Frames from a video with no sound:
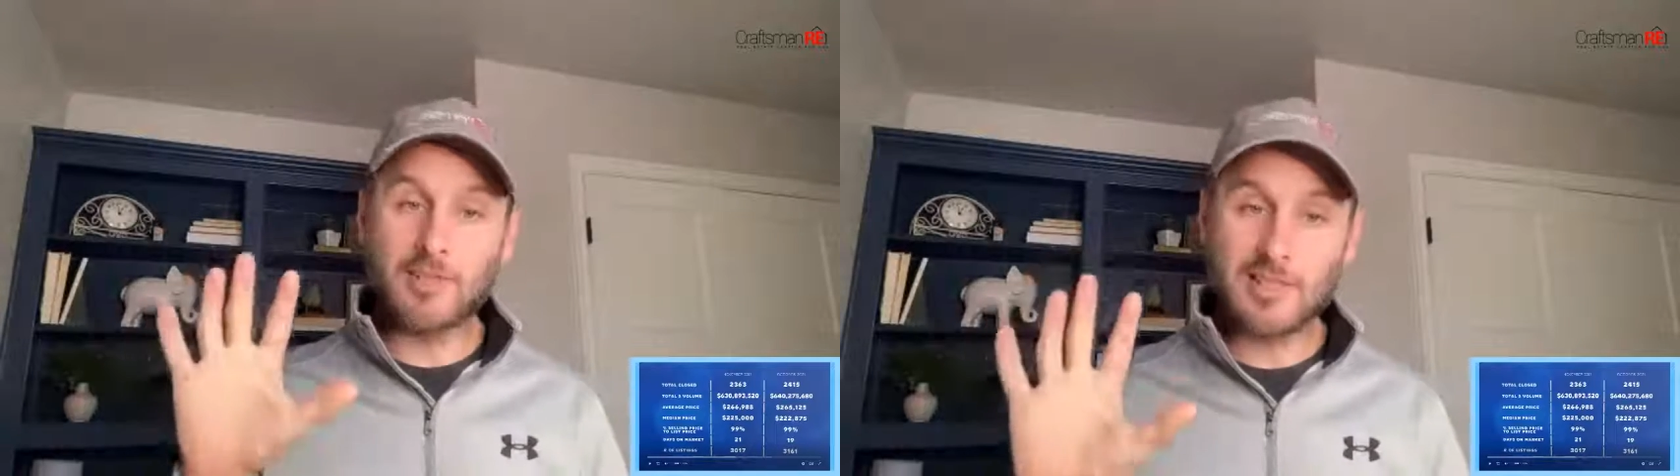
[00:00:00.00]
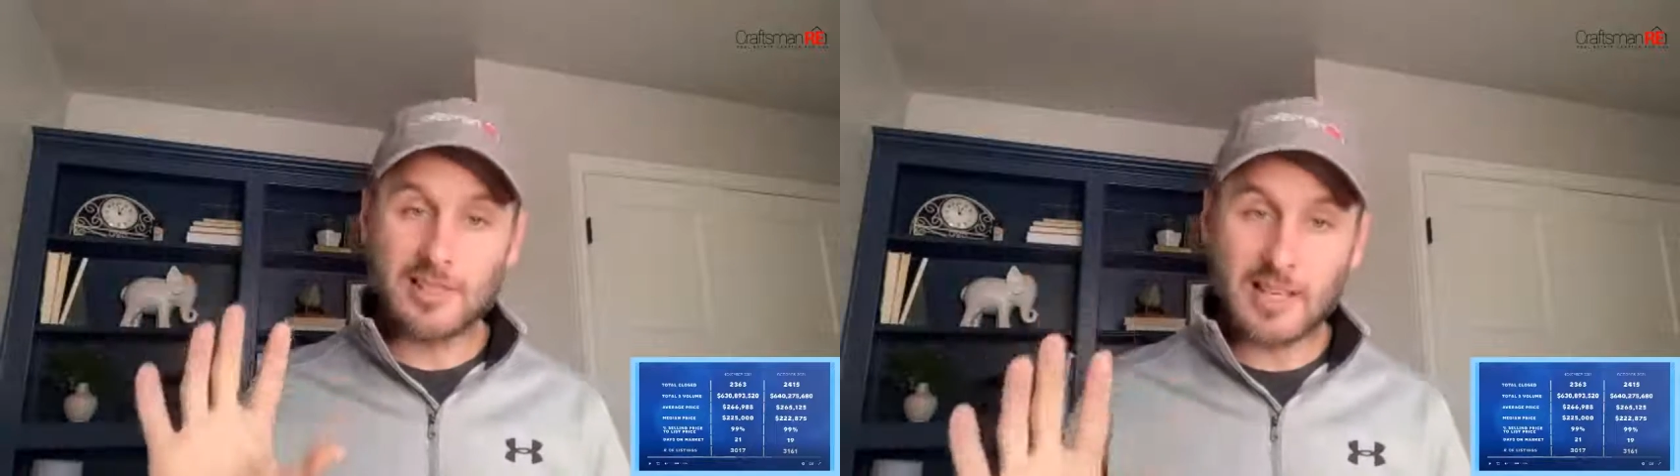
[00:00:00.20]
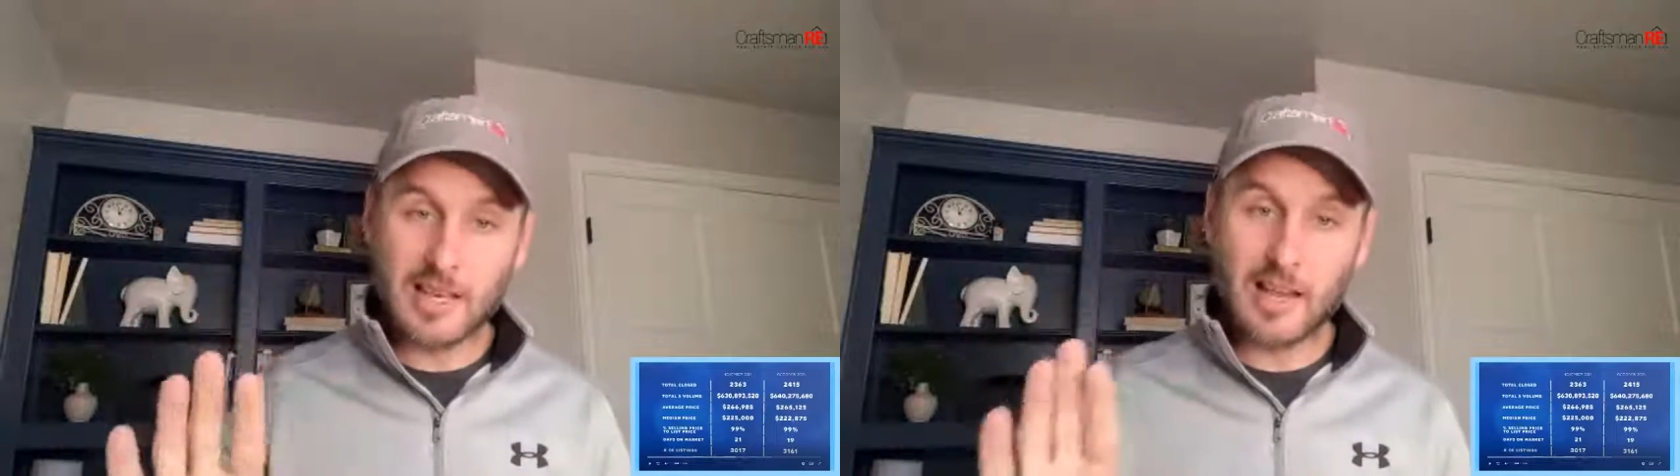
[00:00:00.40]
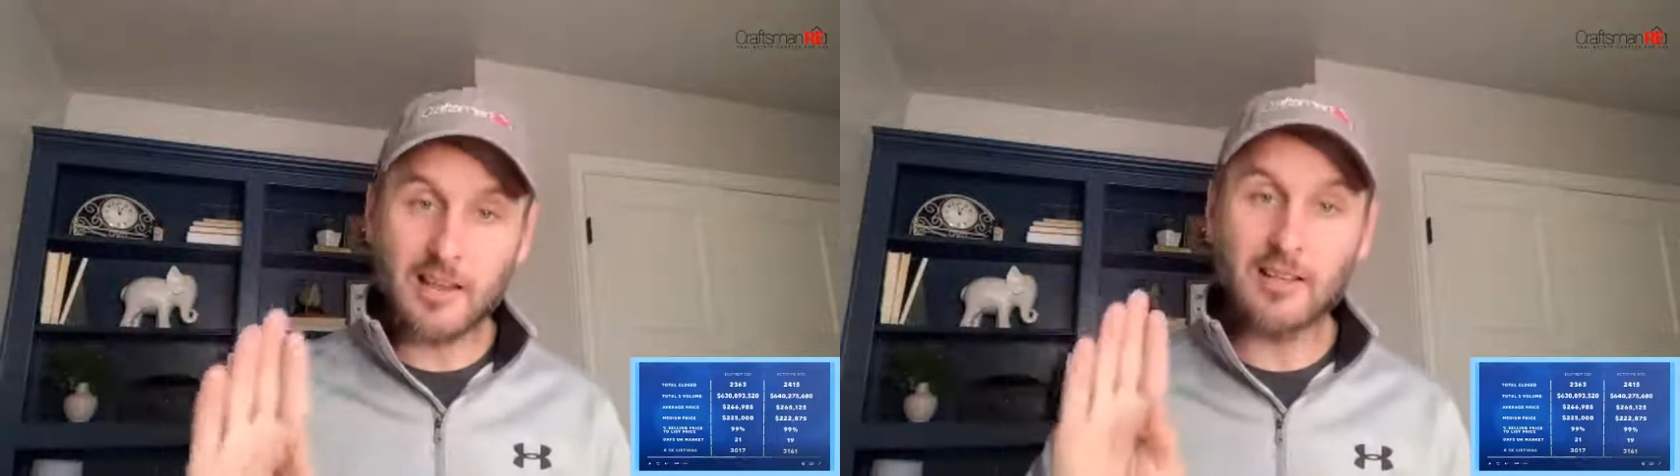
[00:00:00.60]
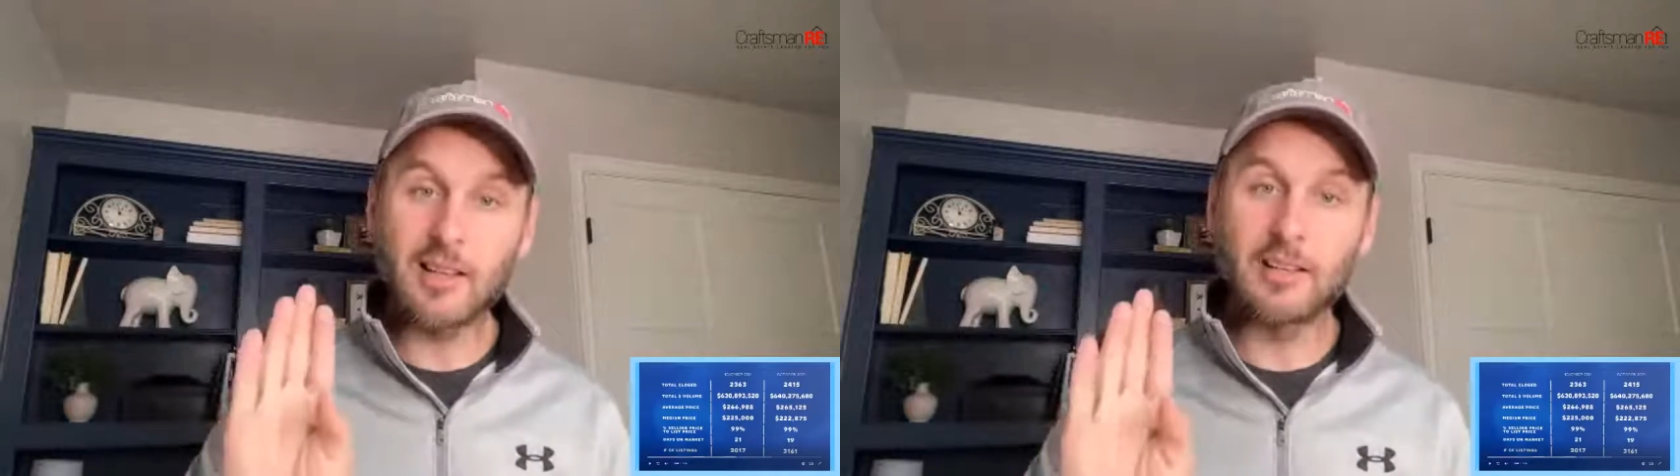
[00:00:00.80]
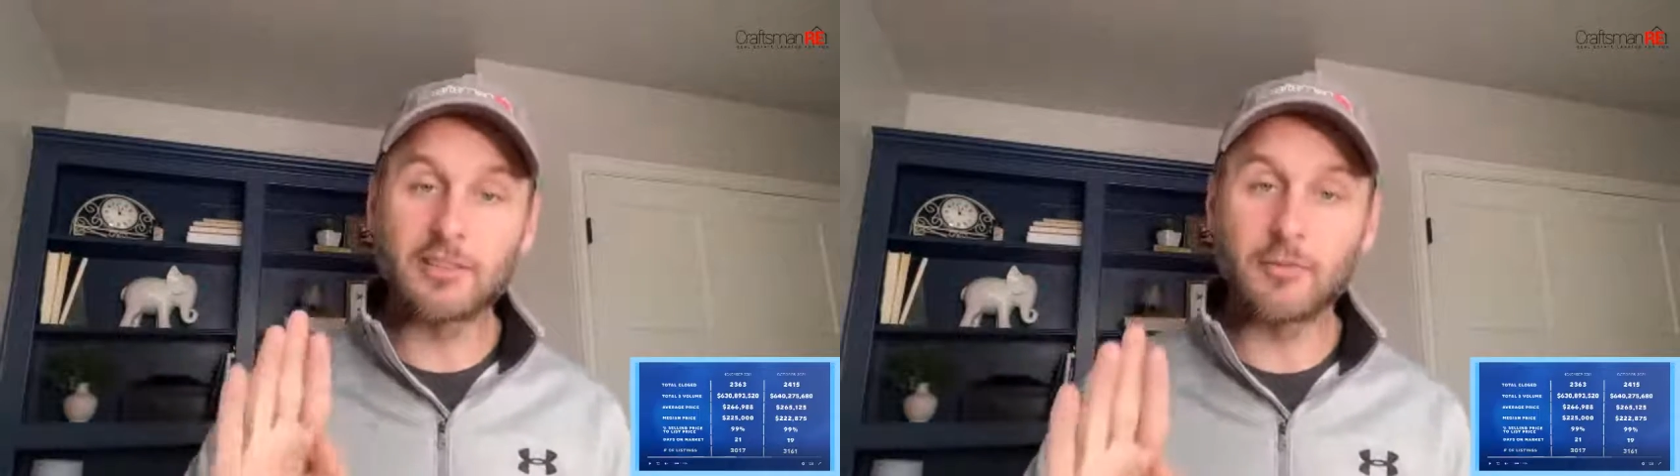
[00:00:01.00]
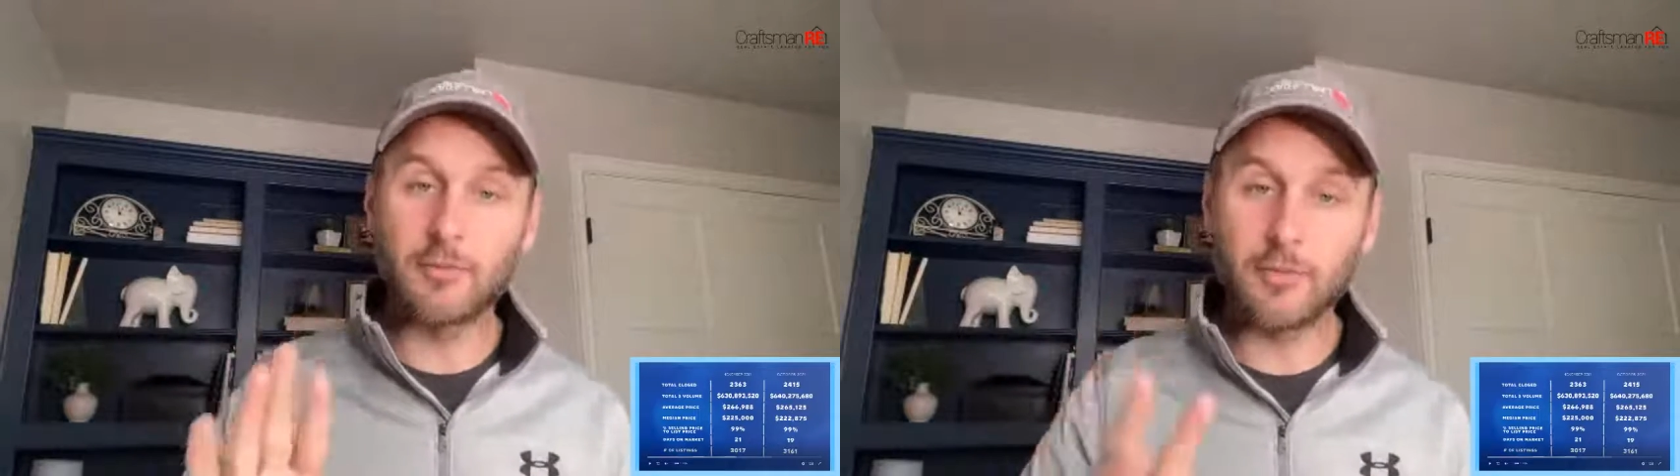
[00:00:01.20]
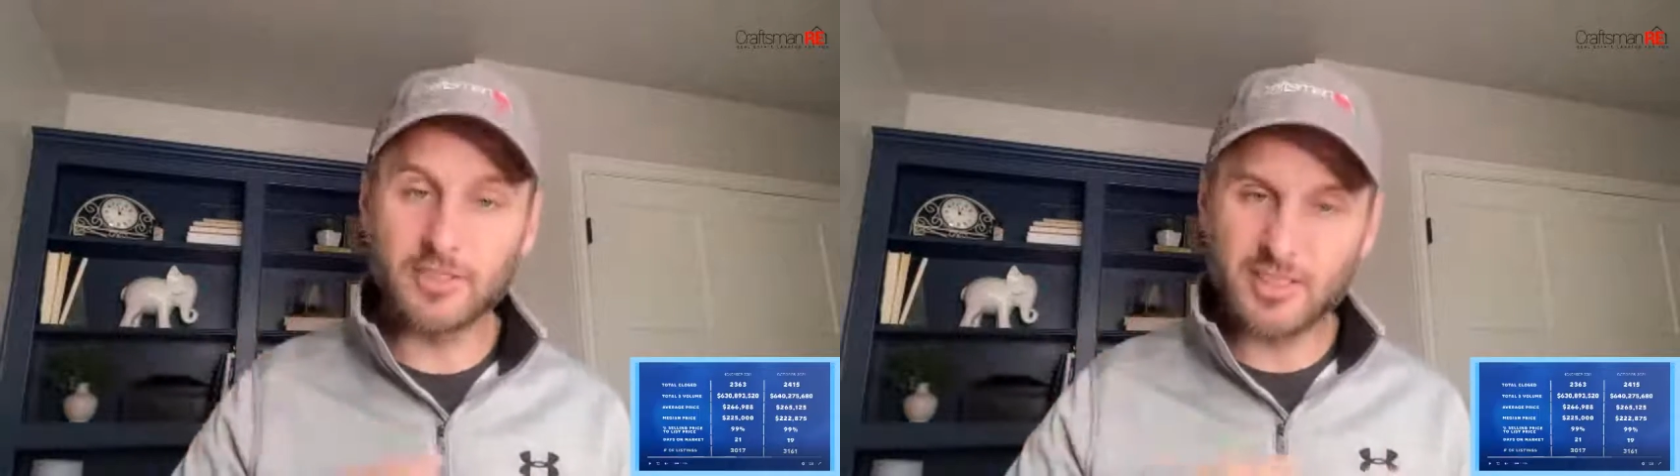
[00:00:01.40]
seeing some